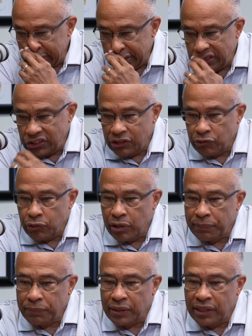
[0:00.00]
she grew
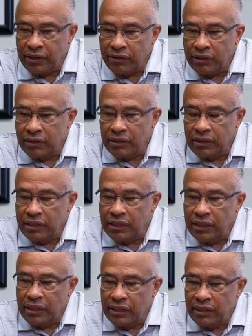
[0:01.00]
up there on
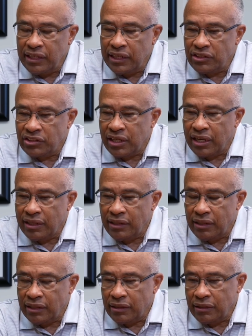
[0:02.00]
the East
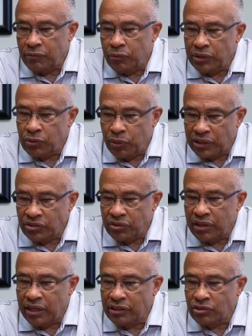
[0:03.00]
Side, went to
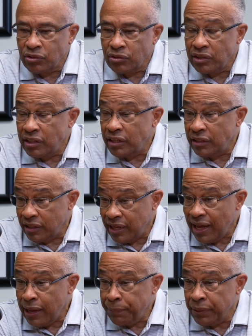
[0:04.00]
Western High School, and then to
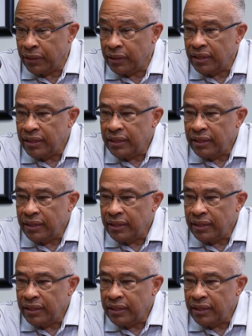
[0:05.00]
Coppin